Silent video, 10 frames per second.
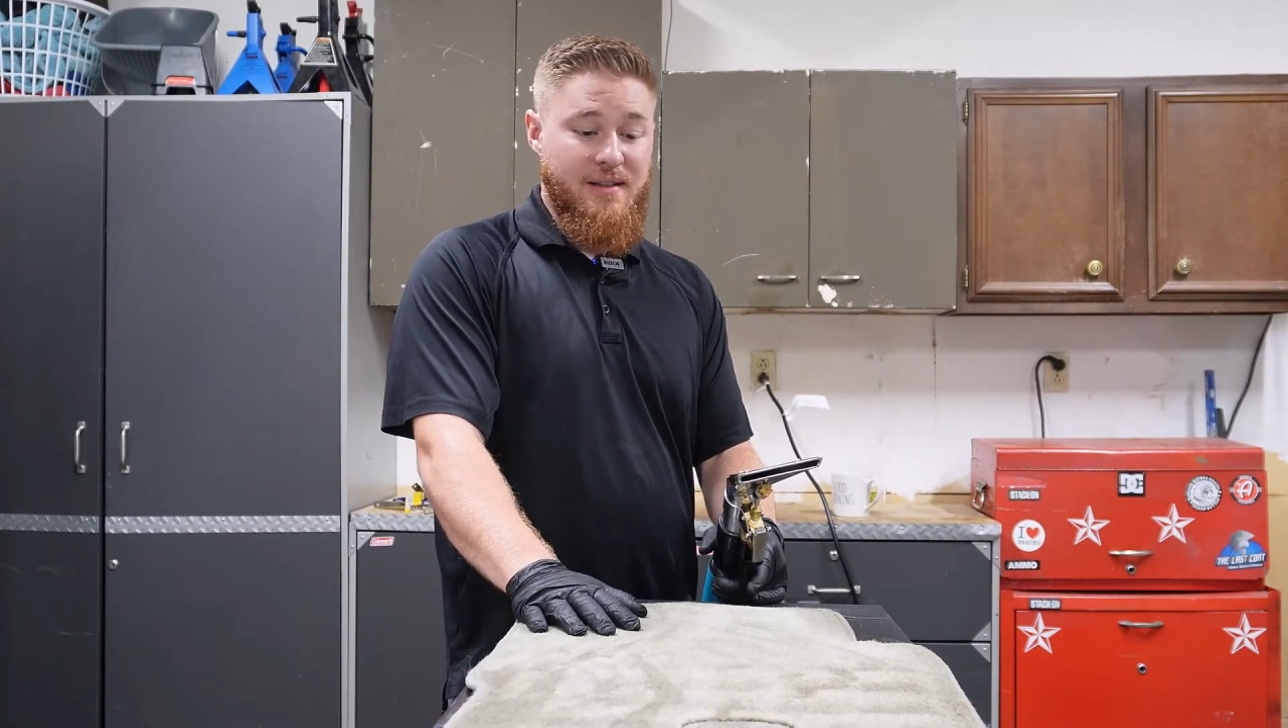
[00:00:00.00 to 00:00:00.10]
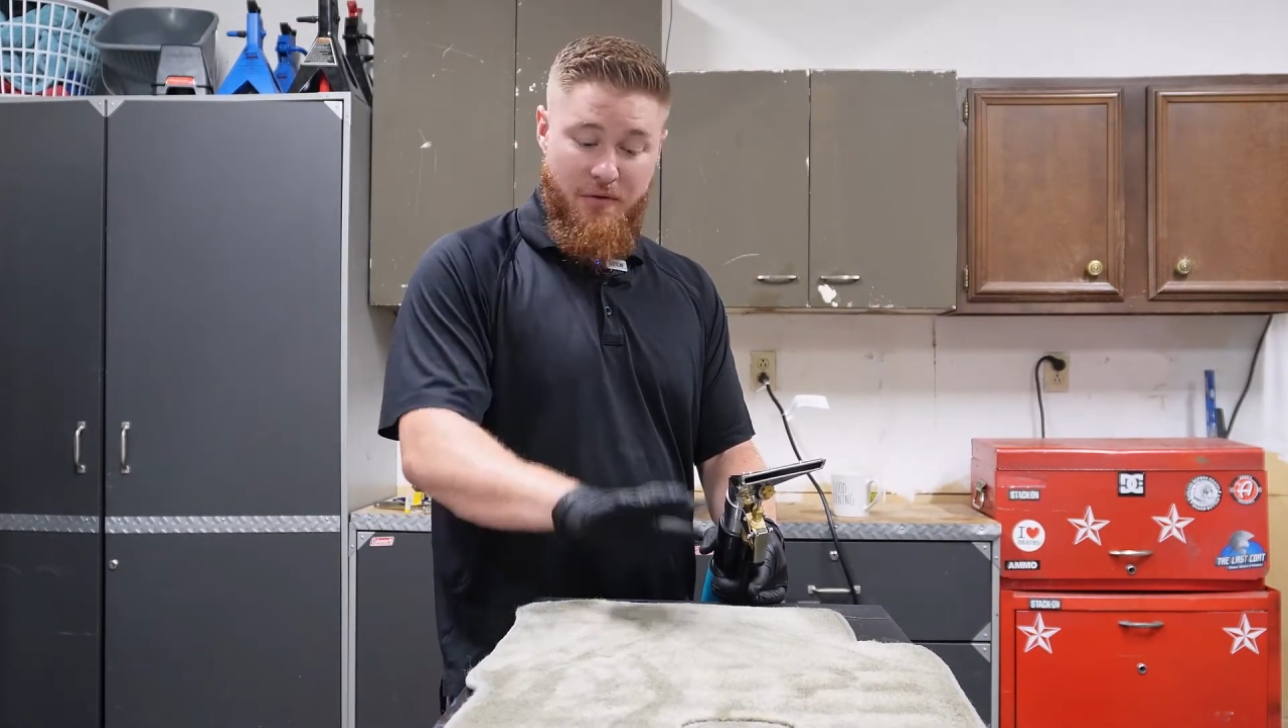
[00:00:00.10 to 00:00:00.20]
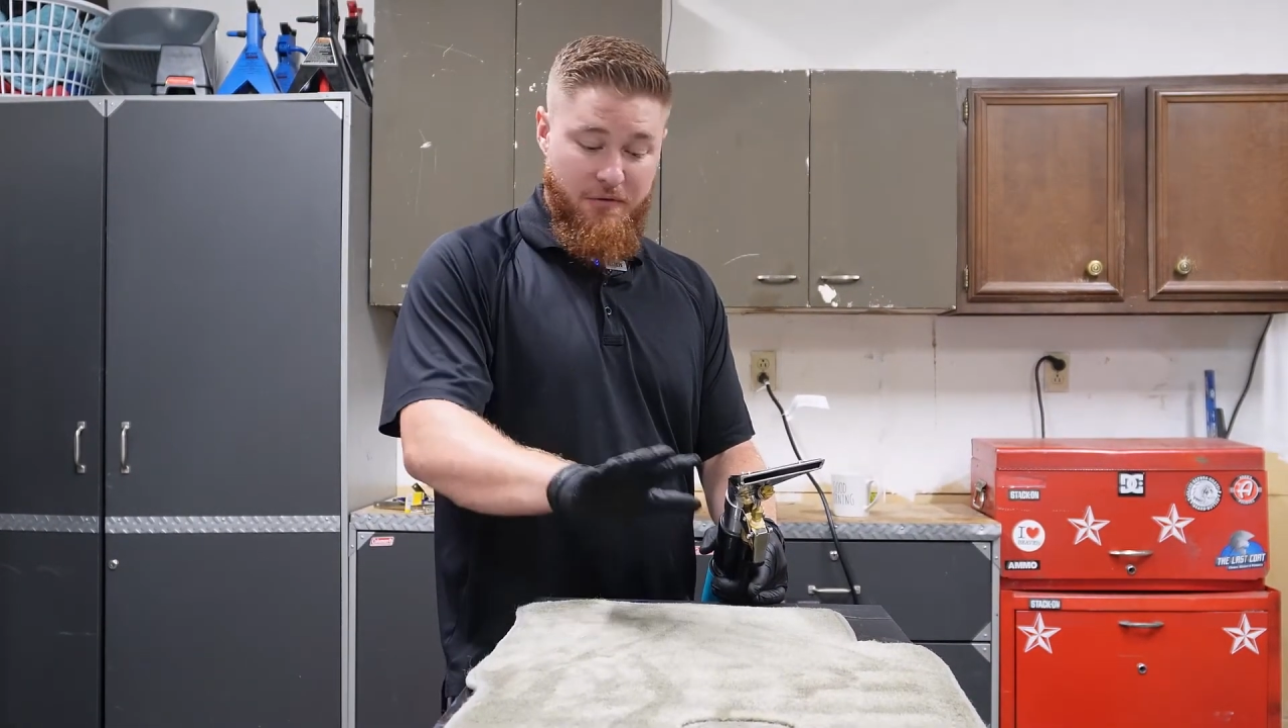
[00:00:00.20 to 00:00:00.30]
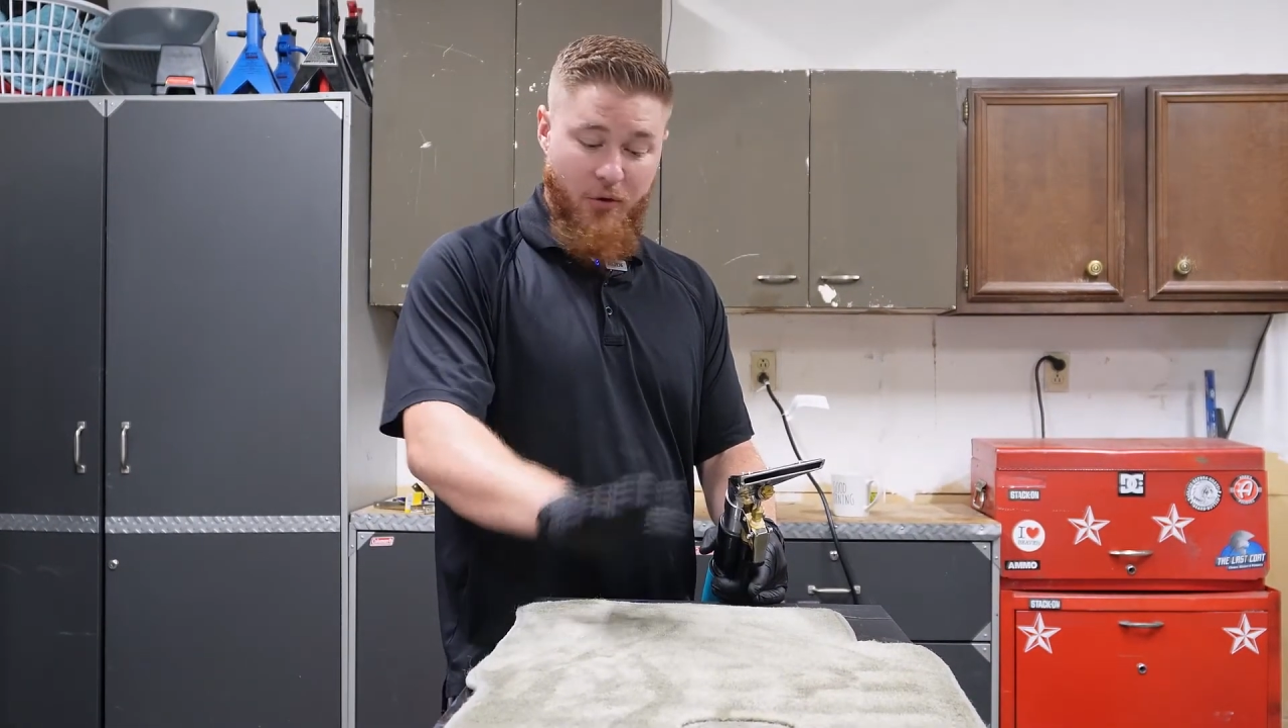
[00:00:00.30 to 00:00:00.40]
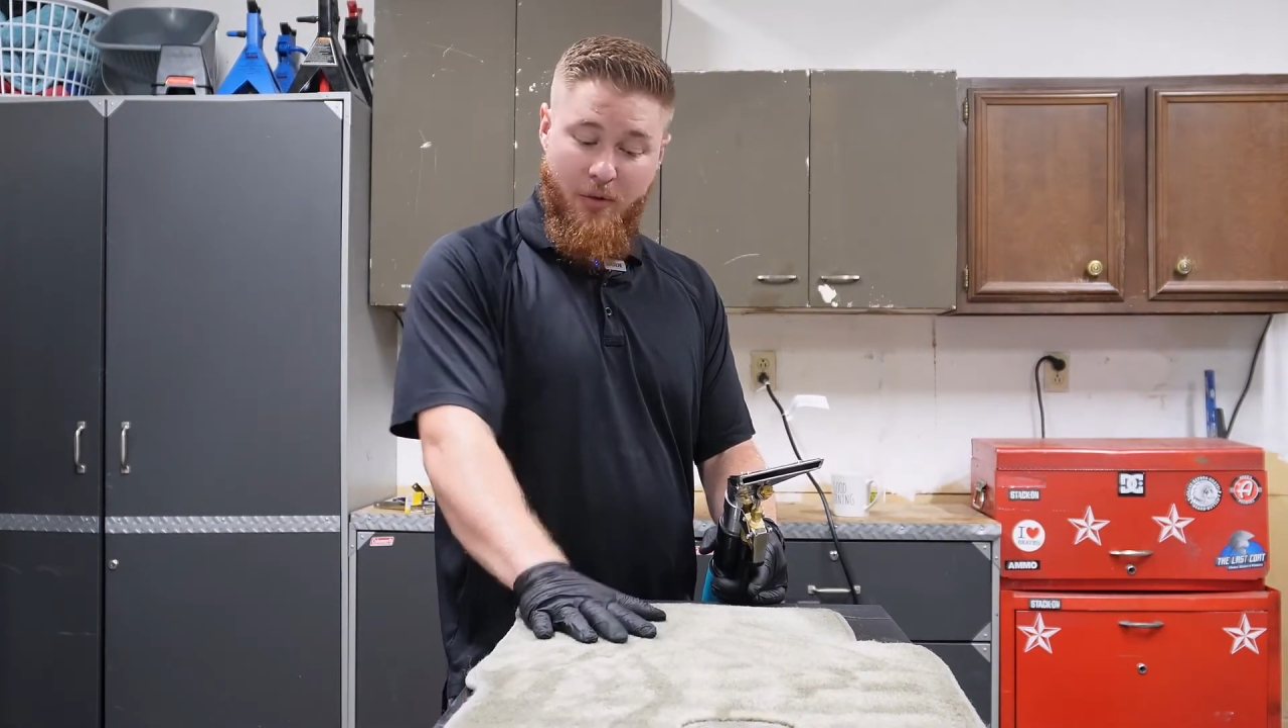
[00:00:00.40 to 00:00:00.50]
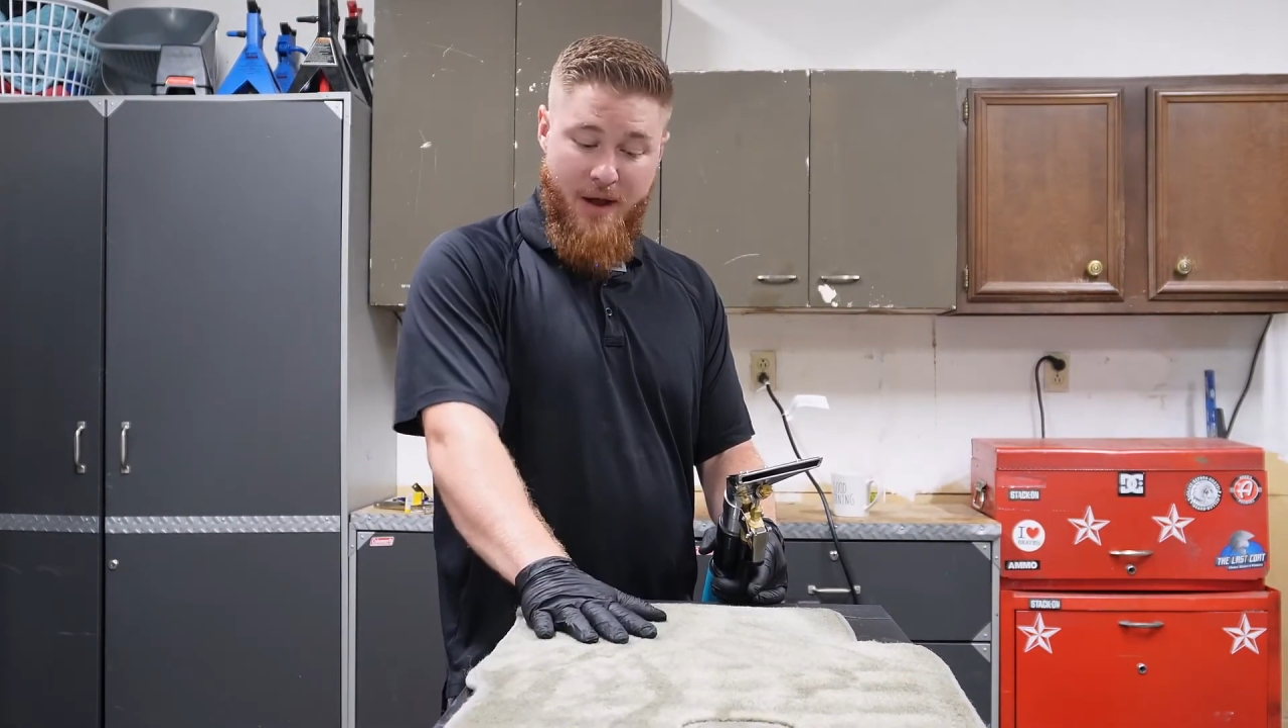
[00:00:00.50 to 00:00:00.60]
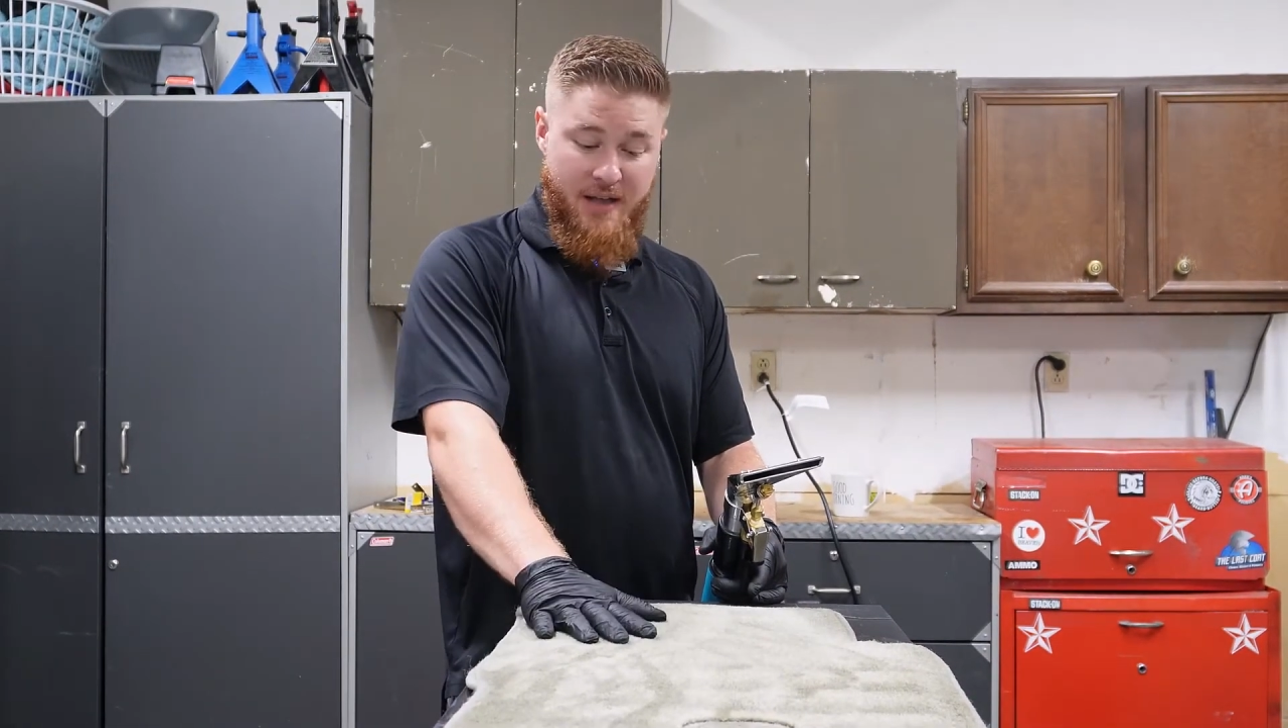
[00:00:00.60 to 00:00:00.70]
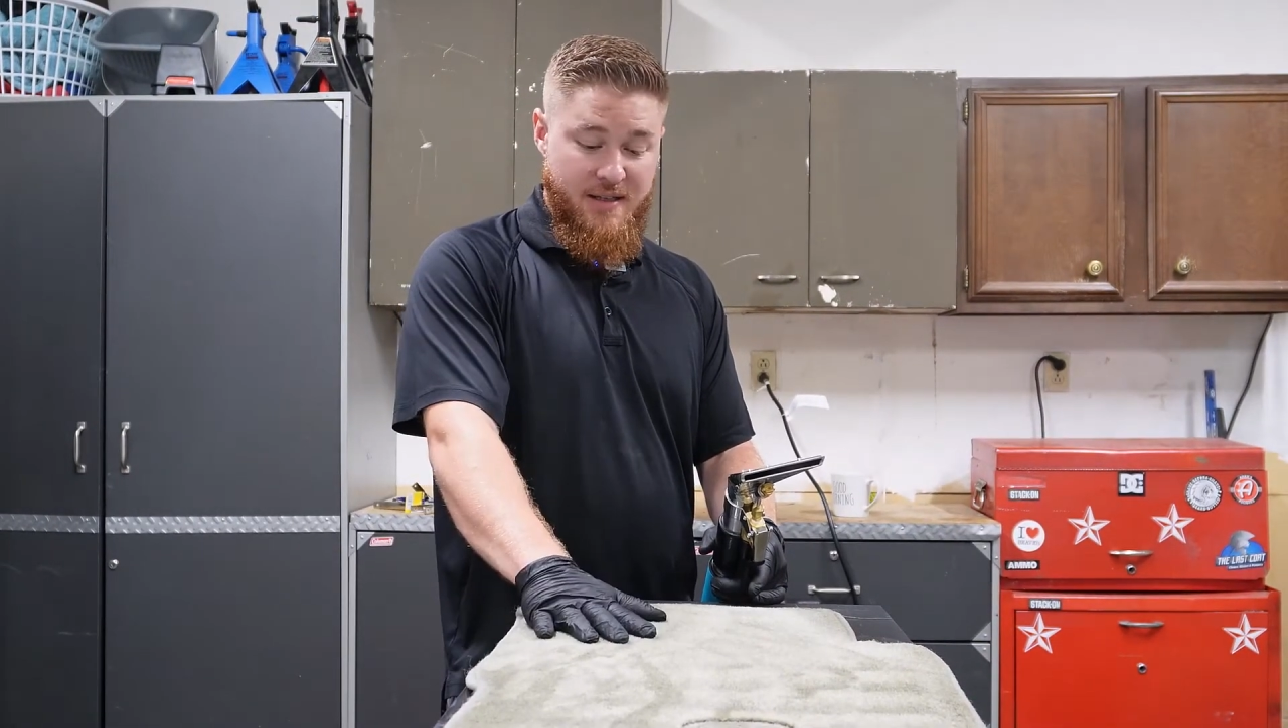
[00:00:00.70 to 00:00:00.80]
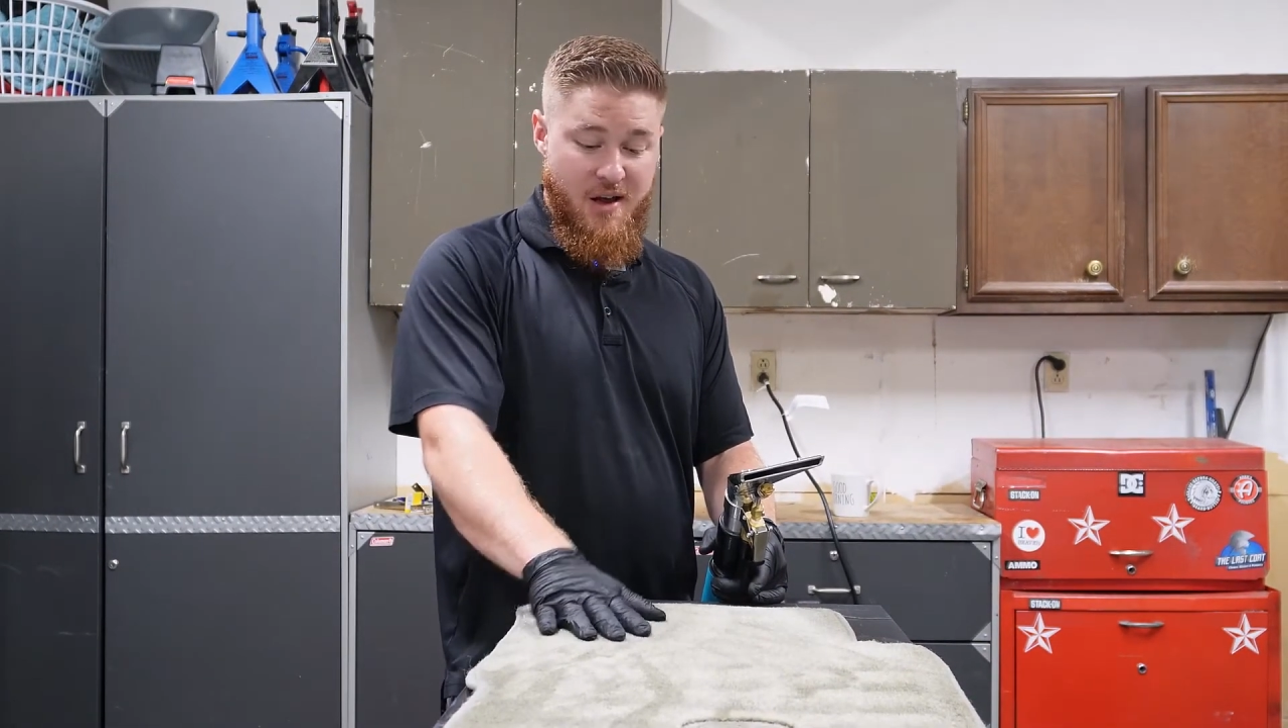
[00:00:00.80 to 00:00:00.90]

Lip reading: The floor mat's